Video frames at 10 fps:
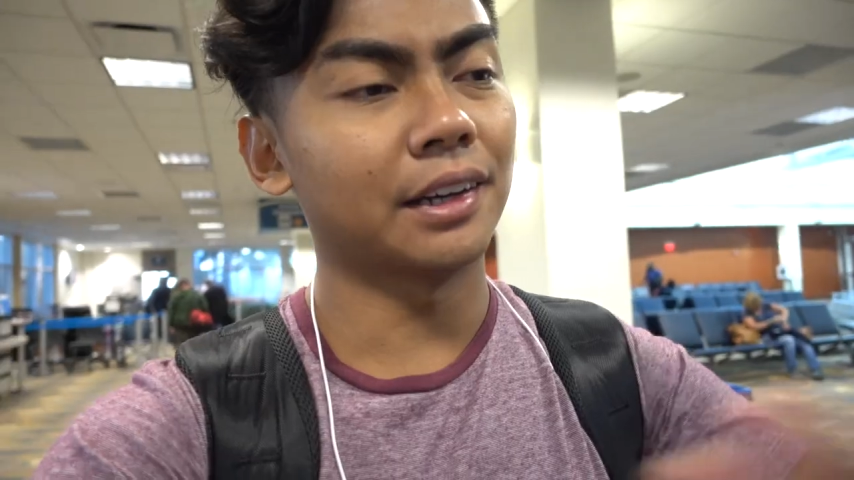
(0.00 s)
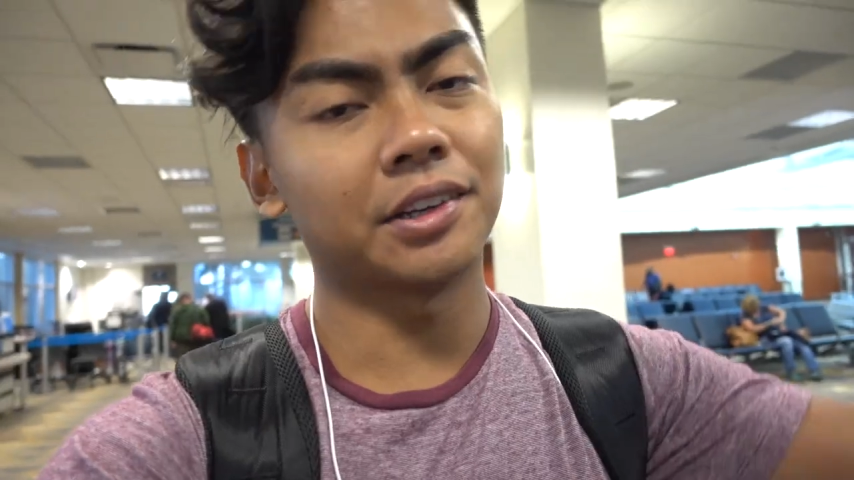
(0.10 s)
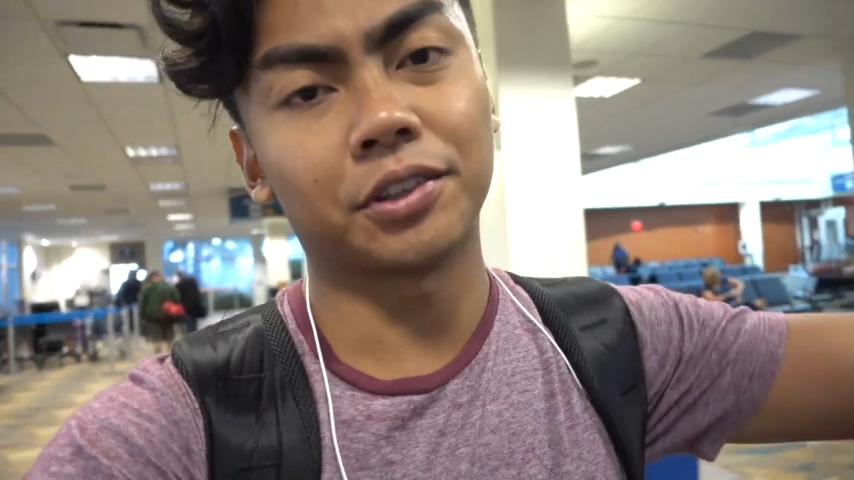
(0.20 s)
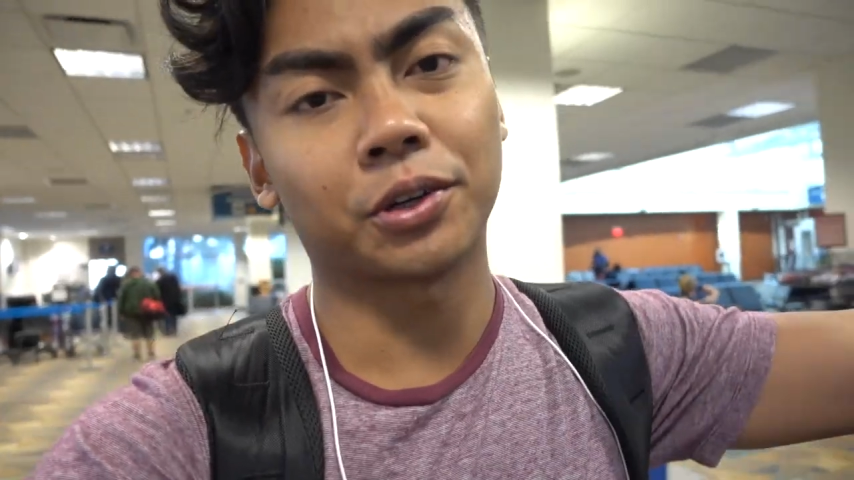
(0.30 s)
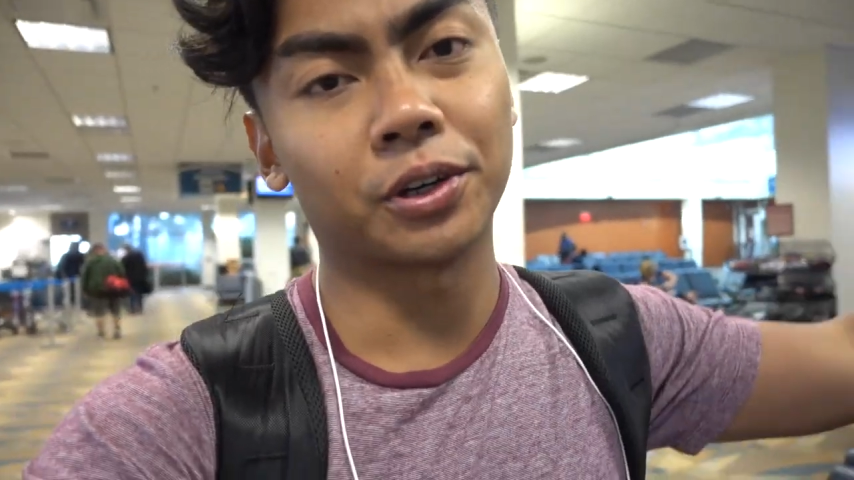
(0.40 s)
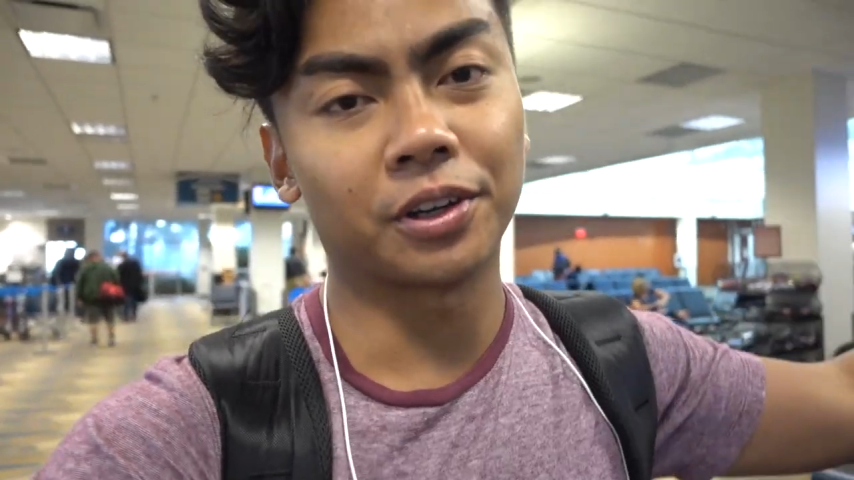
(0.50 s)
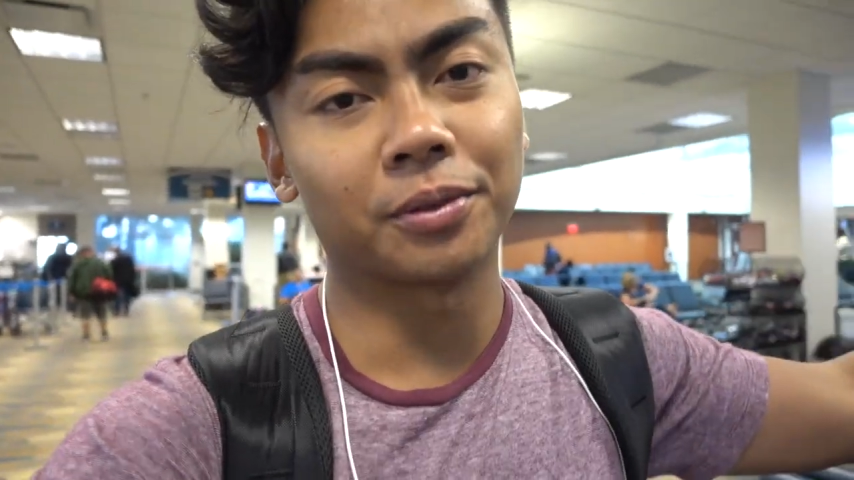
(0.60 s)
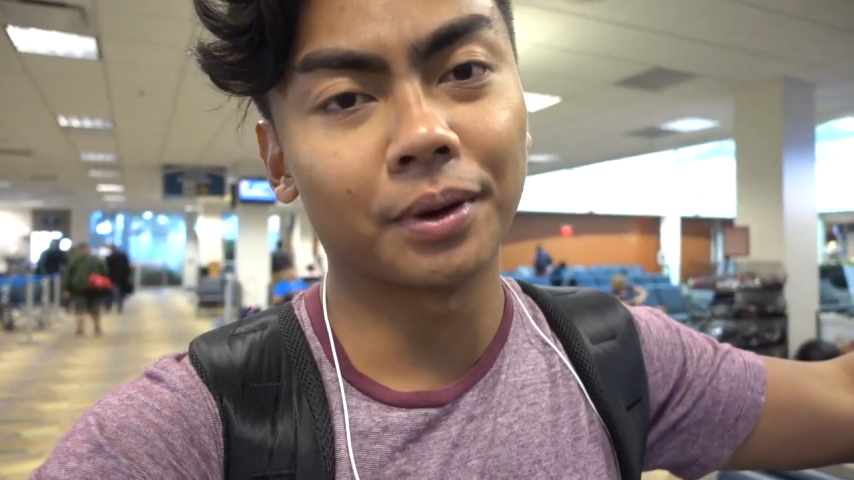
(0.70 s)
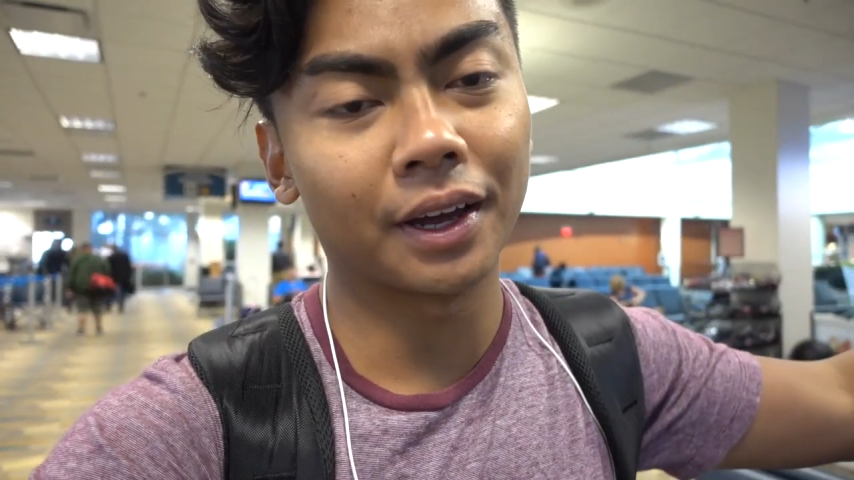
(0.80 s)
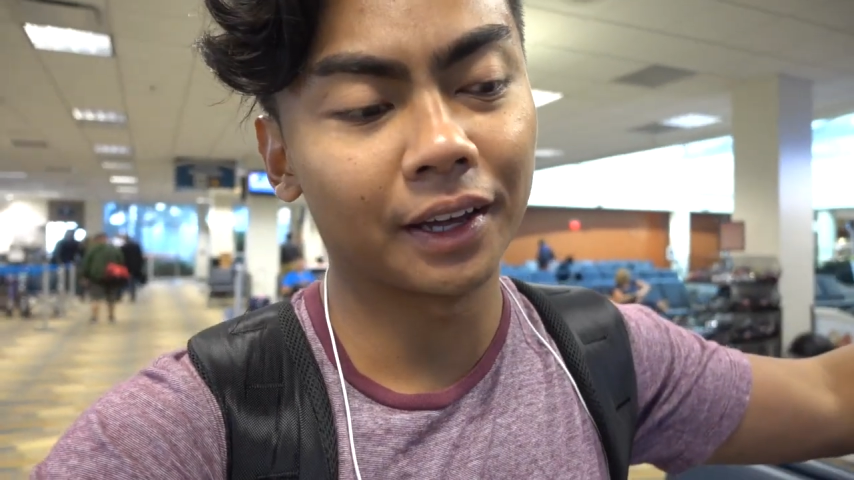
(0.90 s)
I didn't record
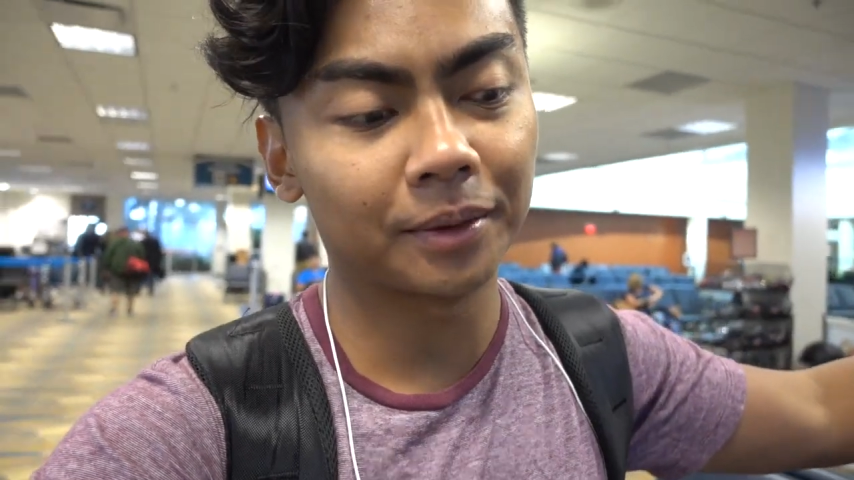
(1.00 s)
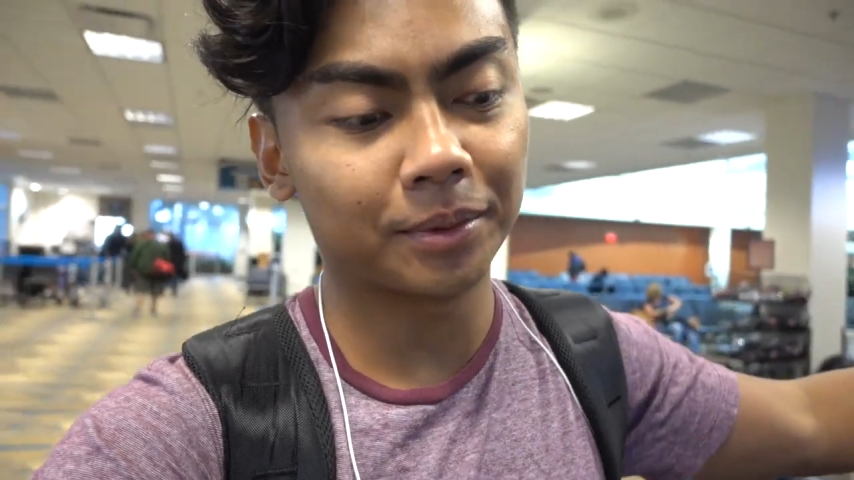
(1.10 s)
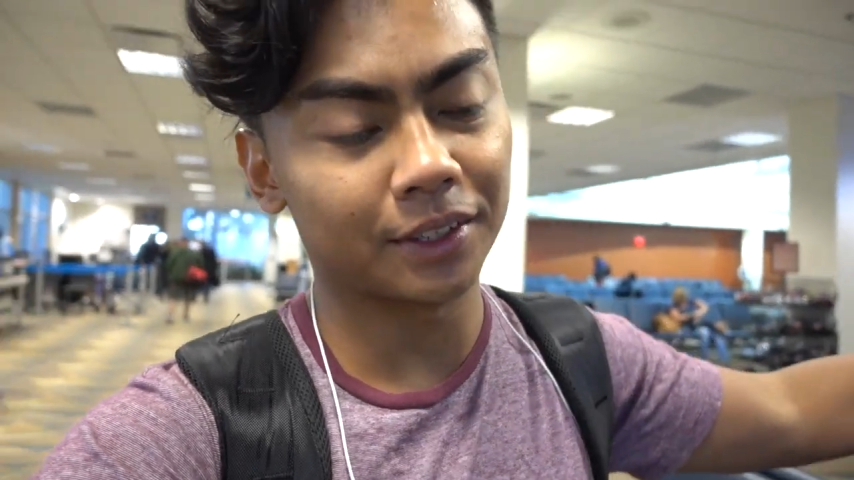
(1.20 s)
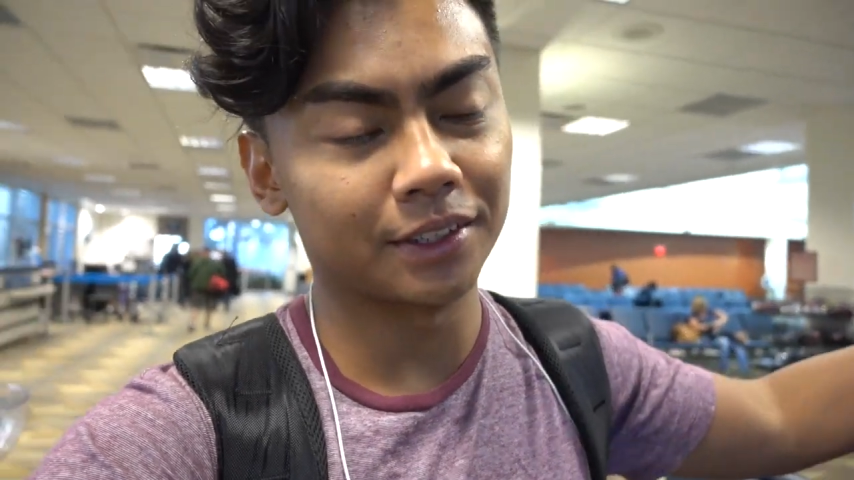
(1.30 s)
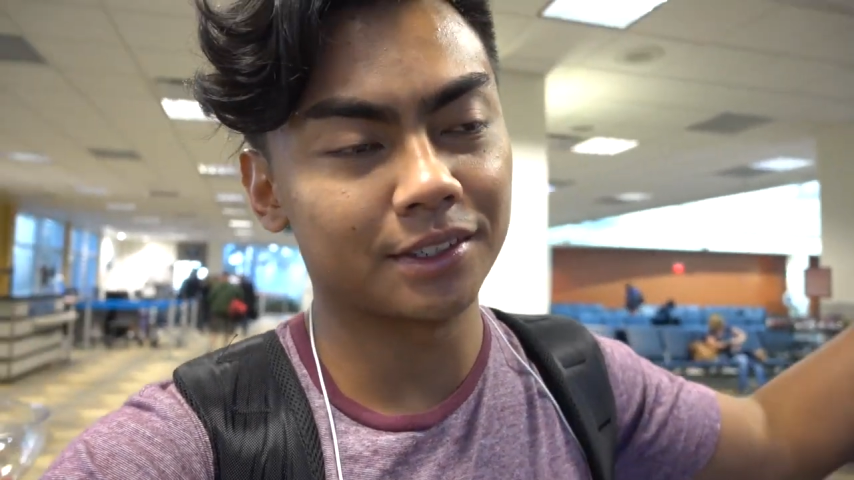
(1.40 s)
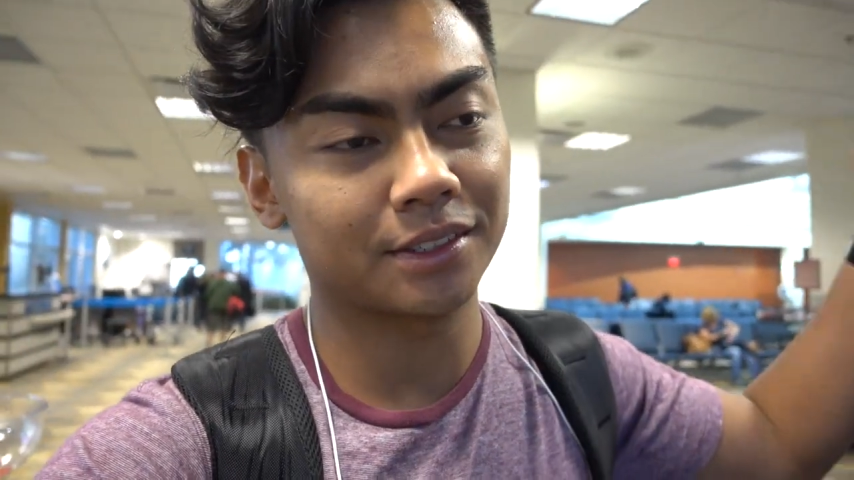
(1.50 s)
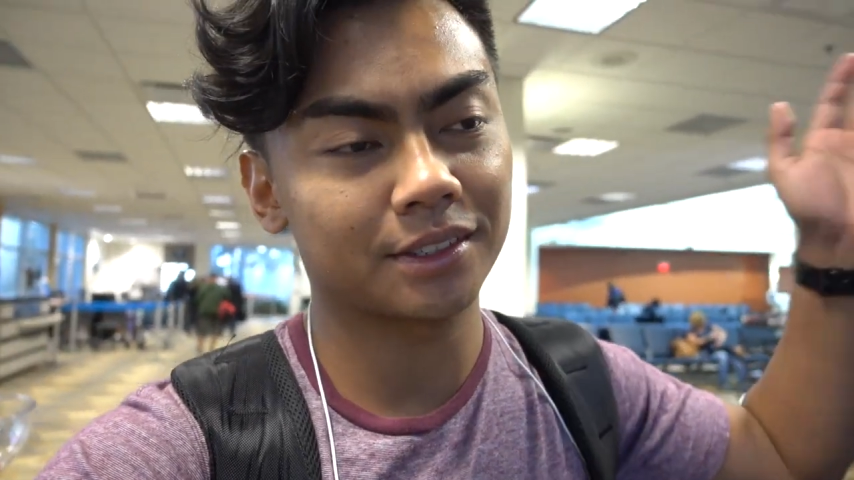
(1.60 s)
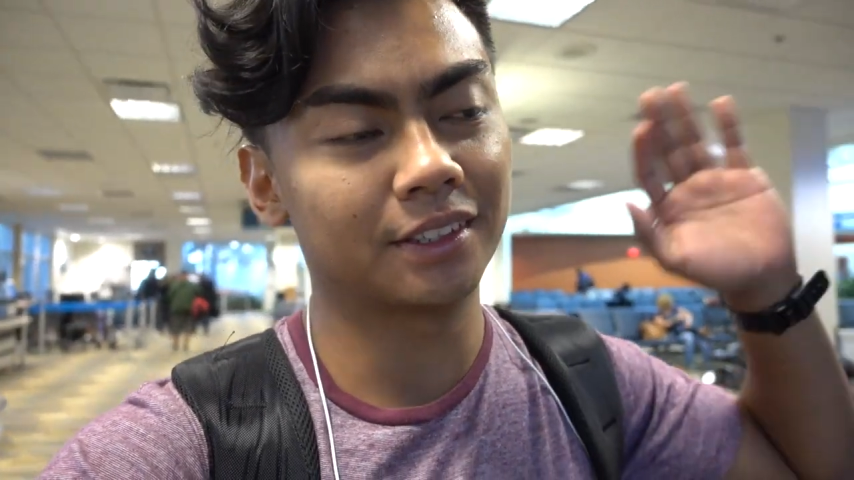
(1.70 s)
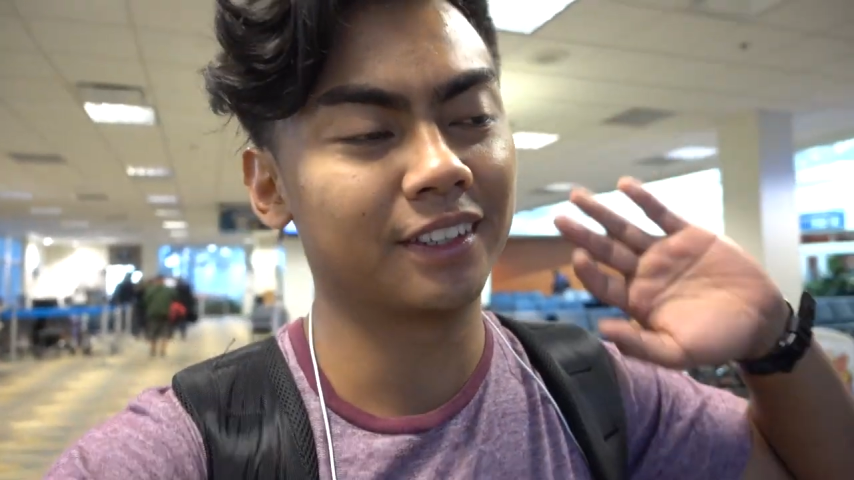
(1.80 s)
goodbye because